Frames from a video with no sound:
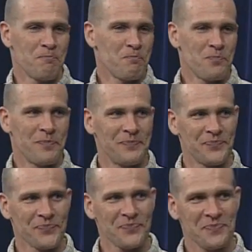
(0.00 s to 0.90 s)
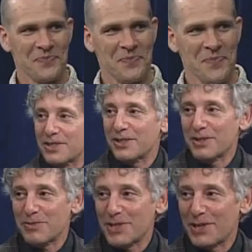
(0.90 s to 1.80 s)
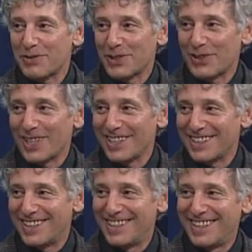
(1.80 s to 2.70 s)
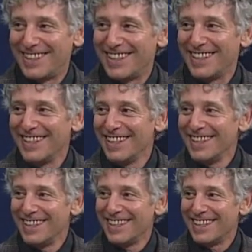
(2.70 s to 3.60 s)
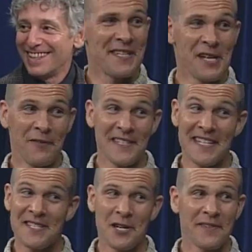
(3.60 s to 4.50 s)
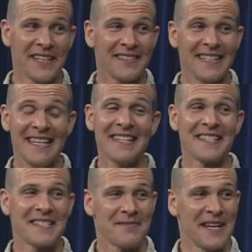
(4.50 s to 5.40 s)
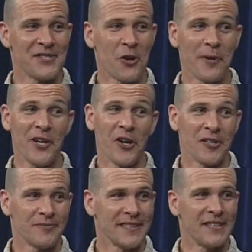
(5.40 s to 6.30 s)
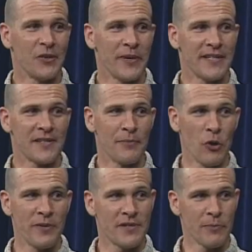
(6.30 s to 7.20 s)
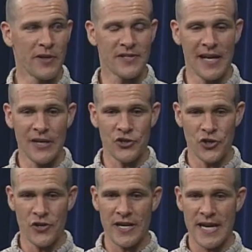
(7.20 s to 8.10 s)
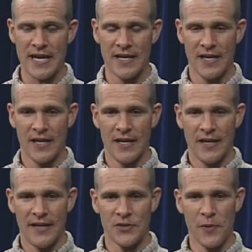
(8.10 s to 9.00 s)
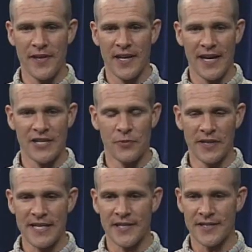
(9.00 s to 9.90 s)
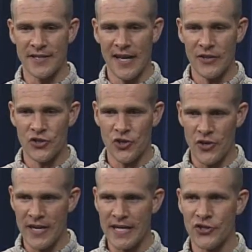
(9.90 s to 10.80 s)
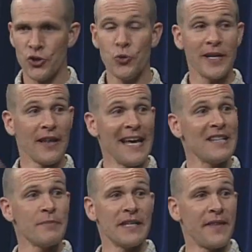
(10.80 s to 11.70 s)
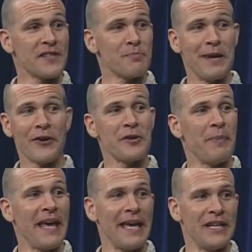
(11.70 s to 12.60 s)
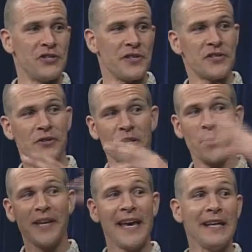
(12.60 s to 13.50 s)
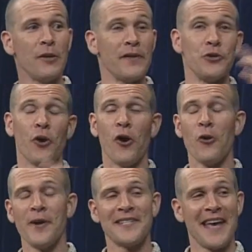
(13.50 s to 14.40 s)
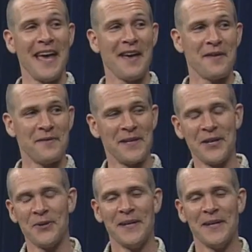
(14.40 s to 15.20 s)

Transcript: I don't know if my rabbi would consider himself a Christ. In the moments when he's selflessly serving, he is, as are we all. It's a moment to moment. It's not a journey. That's one thing I had to release. It's not a journey to enlightenment, this merit badge, this glowing halo that you always have,